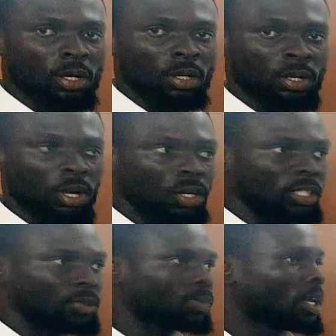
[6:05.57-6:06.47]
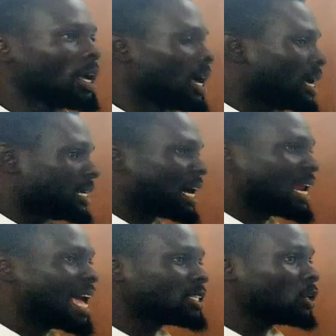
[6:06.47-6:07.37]
Good. Now
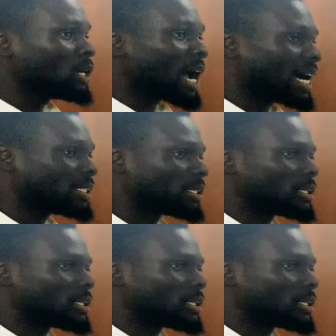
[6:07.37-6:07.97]
let's look at